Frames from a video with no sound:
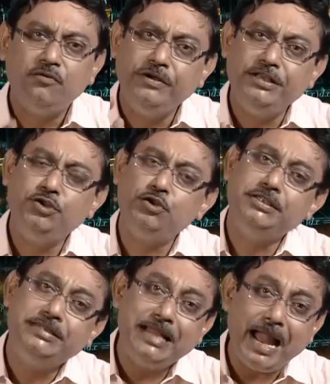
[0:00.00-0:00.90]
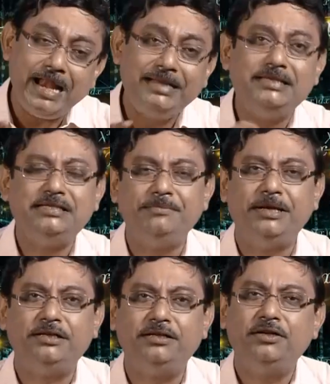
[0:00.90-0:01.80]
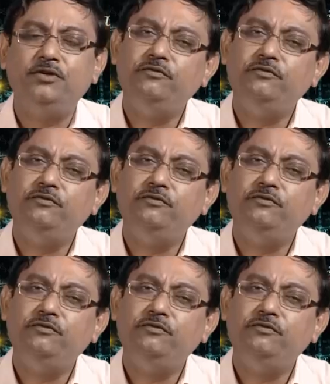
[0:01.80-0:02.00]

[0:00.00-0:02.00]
we'll choose that estimator